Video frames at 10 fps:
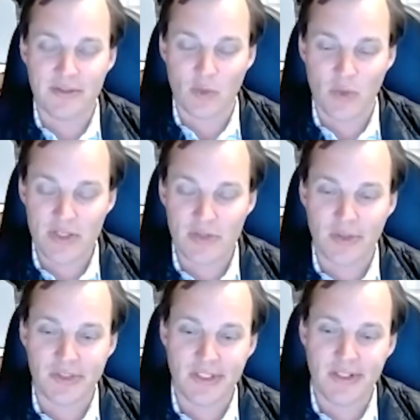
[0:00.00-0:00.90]

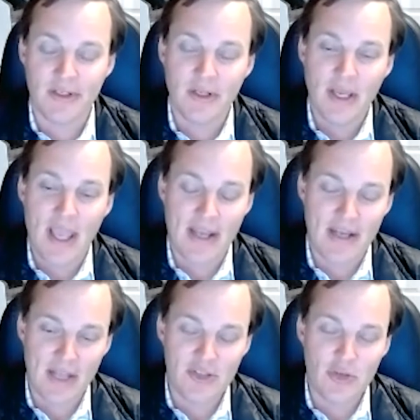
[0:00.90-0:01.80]
resource it
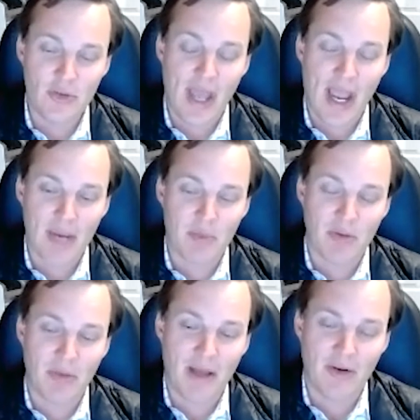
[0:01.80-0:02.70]
and do the hybrid
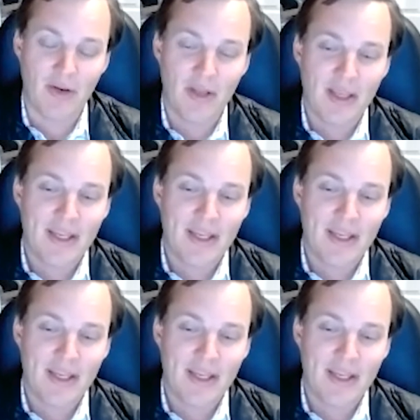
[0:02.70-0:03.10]
model,